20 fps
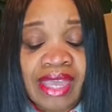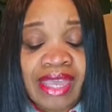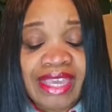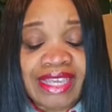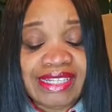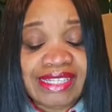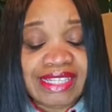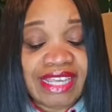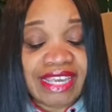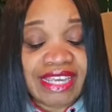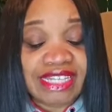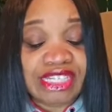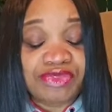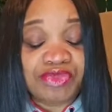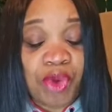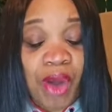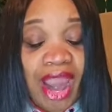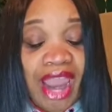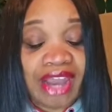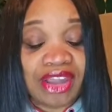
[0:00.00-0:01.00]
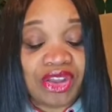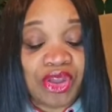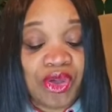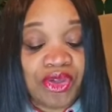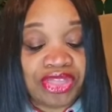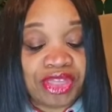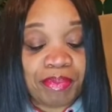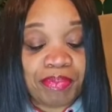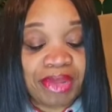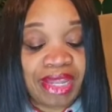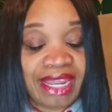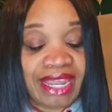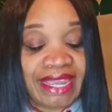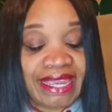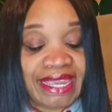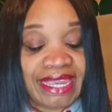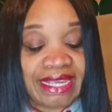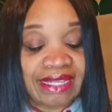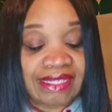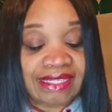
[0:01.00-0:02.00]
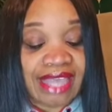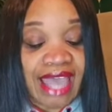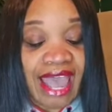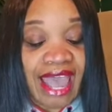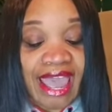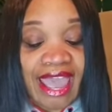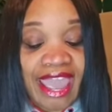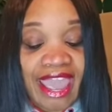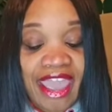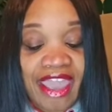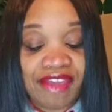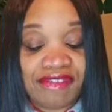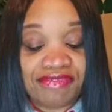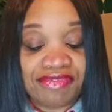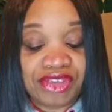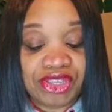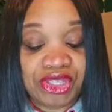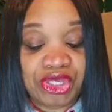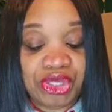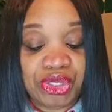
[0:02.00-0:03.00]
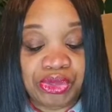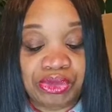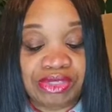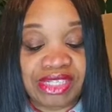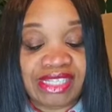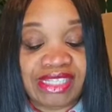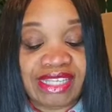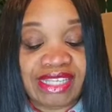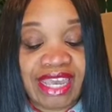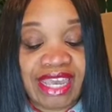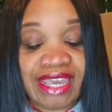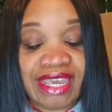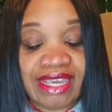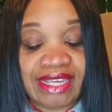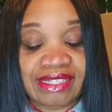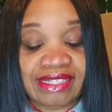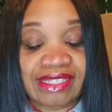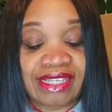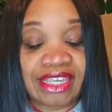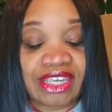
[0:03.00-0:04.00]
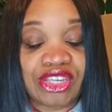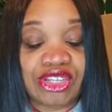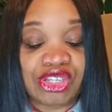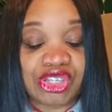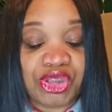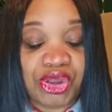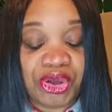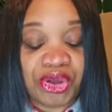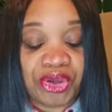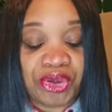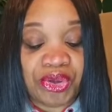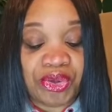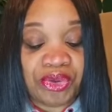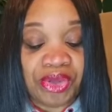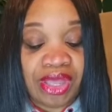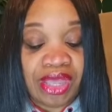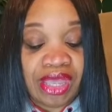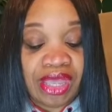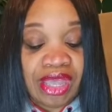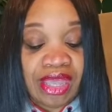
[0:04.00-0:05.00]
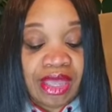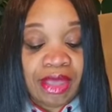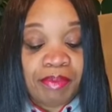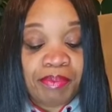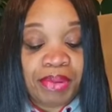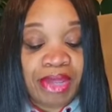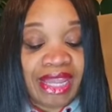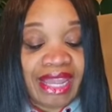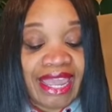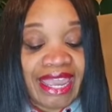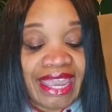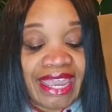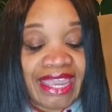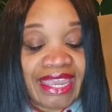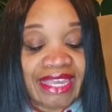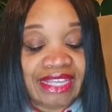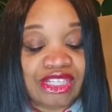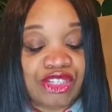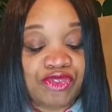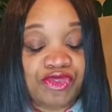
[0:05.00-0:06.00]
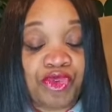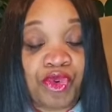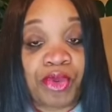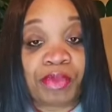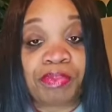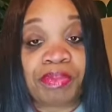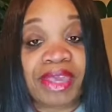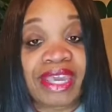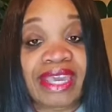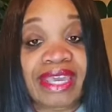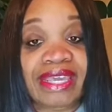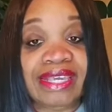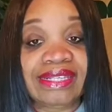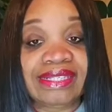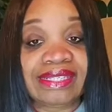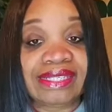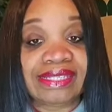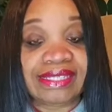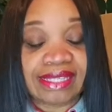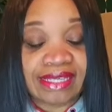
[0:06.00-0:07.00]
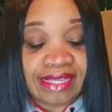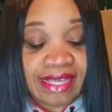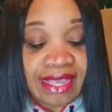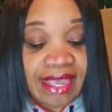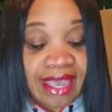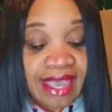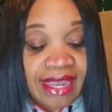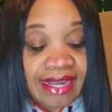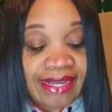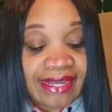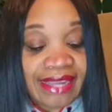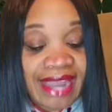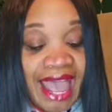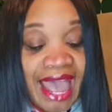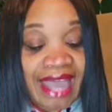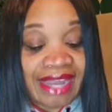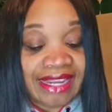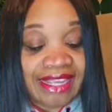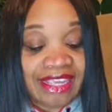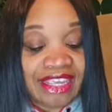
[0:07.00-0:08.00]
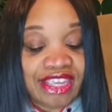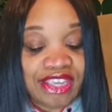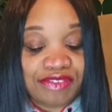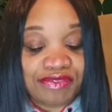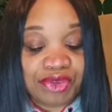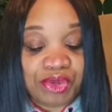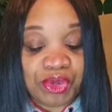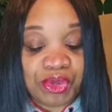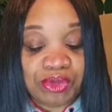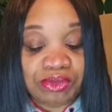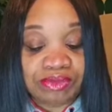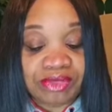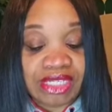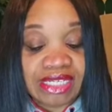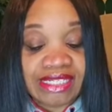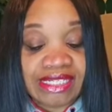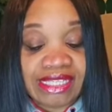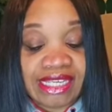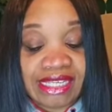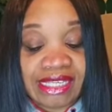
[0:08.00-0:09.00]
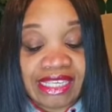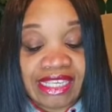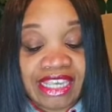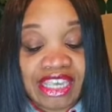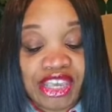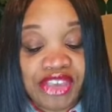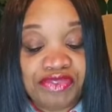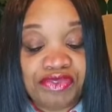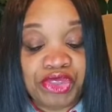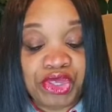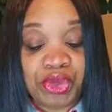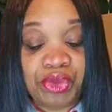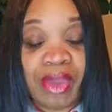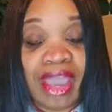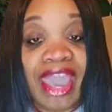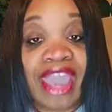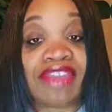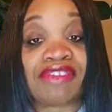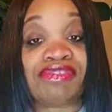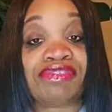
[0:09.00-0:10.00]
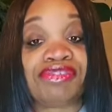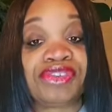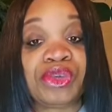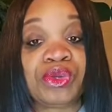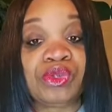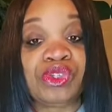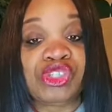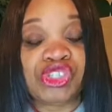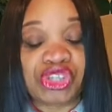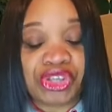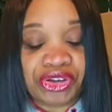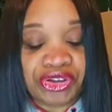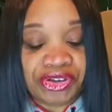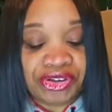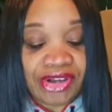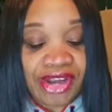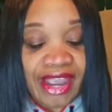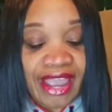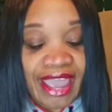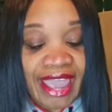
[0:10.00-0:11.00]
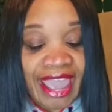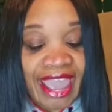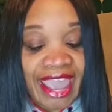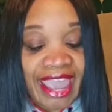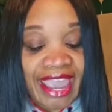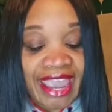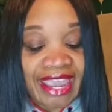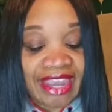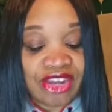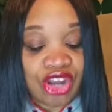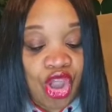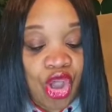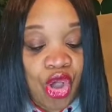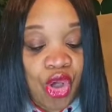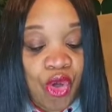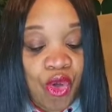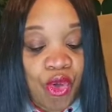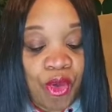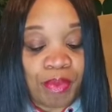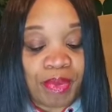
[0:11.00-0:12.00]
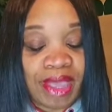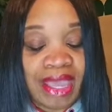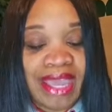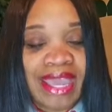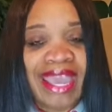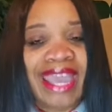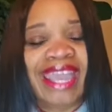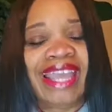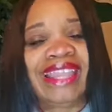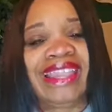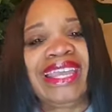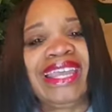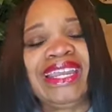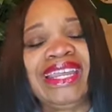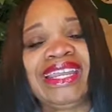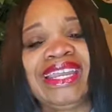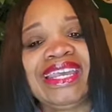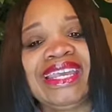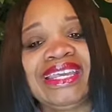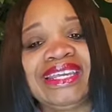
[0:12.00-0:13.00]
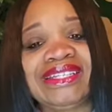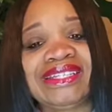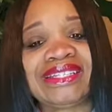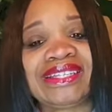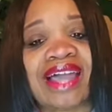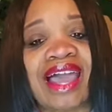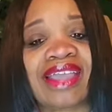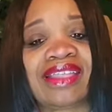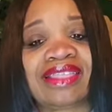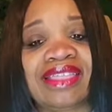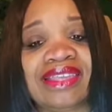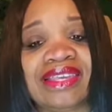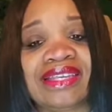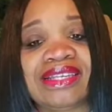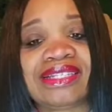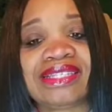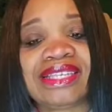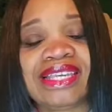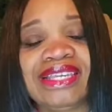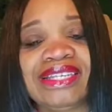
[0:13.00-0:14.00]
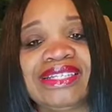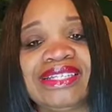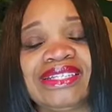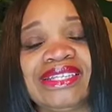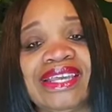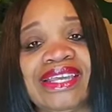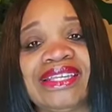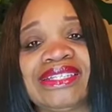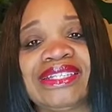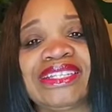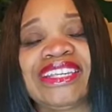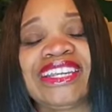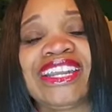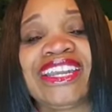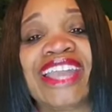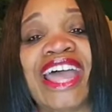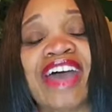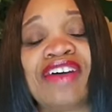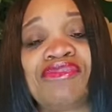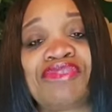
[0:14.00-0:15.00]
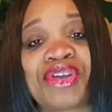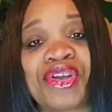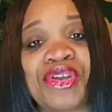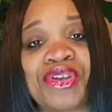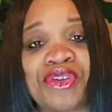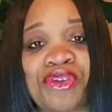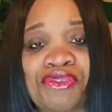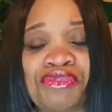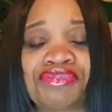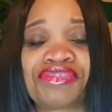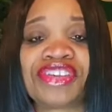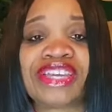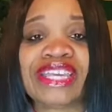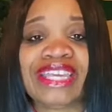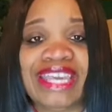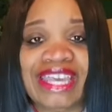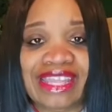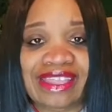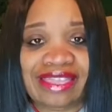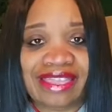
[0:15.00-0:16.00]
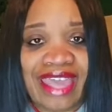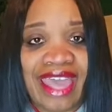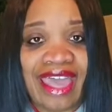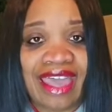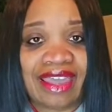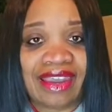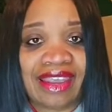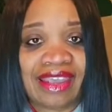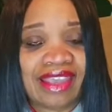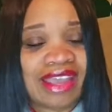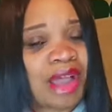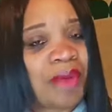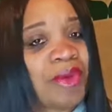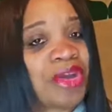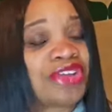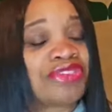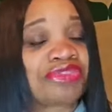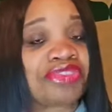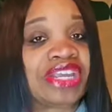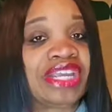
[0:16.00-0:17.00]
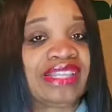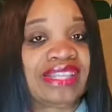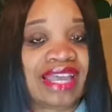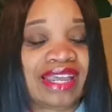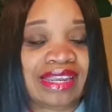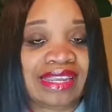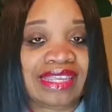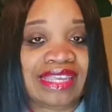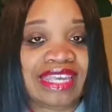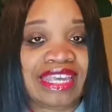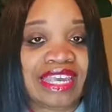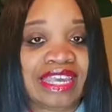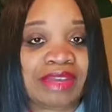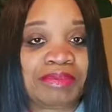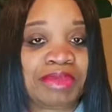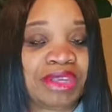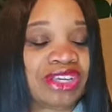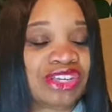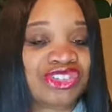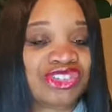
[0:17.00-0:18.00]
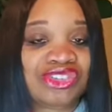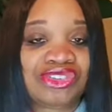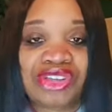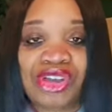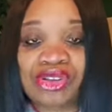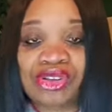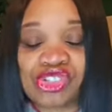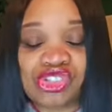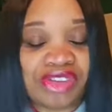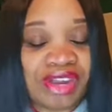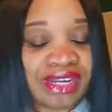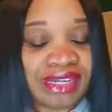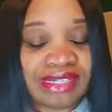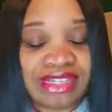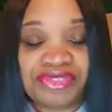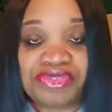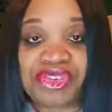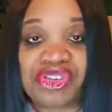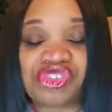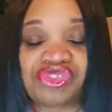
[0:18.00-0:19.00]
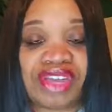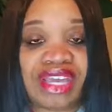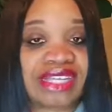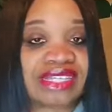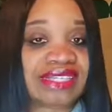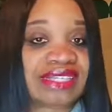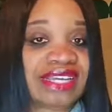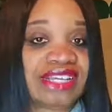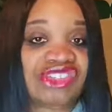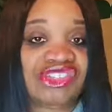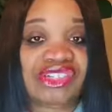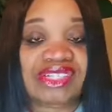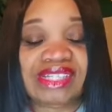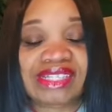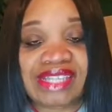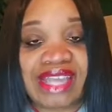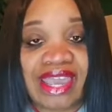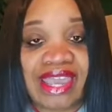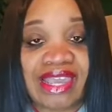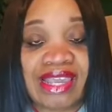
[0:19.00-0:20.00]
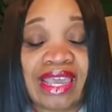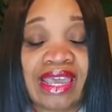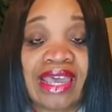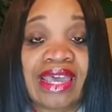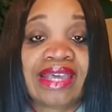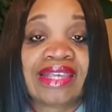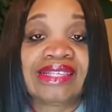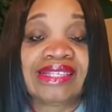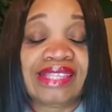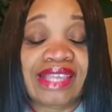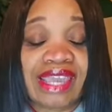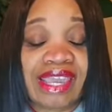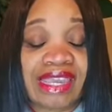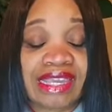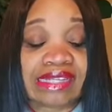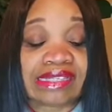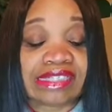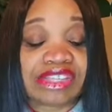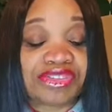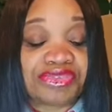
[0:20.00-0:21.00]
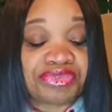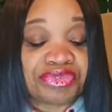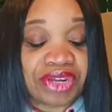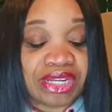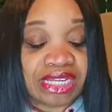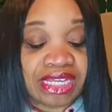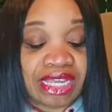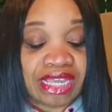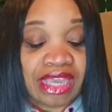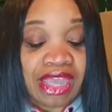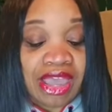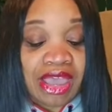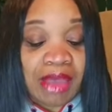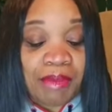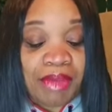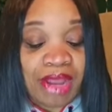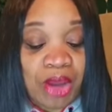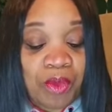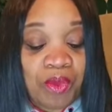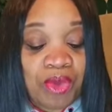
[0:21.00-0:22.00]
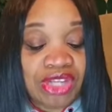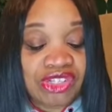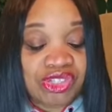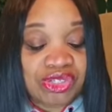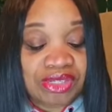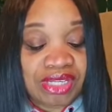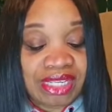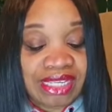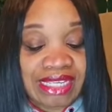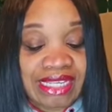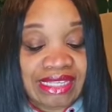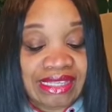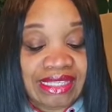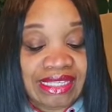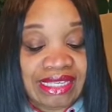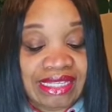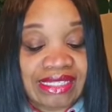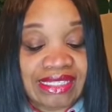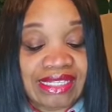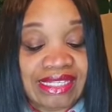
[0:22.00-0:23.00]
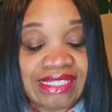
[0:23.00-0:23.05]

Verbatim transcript: It says, For I know the plans I have for you, says the eternal plans for peace, not evil, to give you a future and hope. And then it ends like this it says, Never forget that. I want to read that again because you know tra- different translations say it say it differently, but I want you to get this.